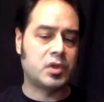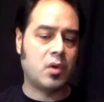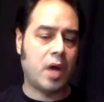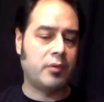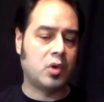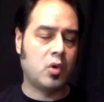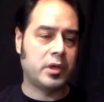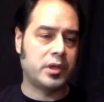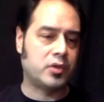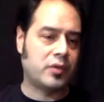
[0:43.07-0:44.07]
So I
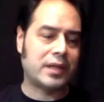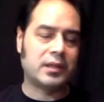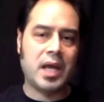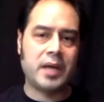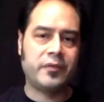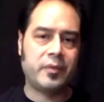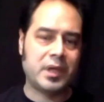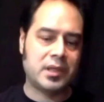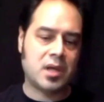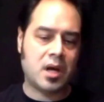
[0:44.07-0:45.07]
record a direct line from the
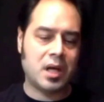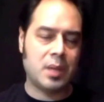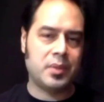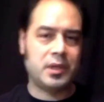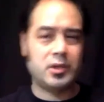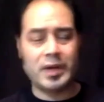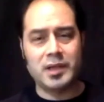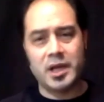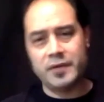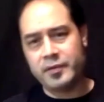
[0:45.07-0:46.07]
guitar amp, a
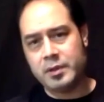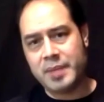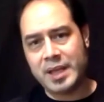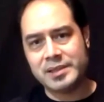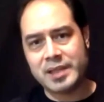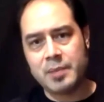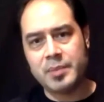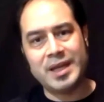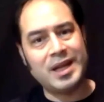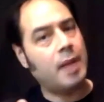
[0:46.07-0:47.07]
direct line from the bass amp,
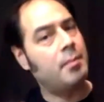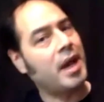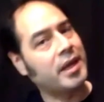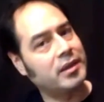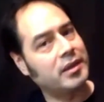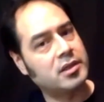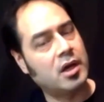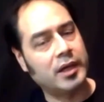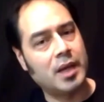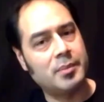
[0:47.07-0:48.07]
and then I mic the guitar amp.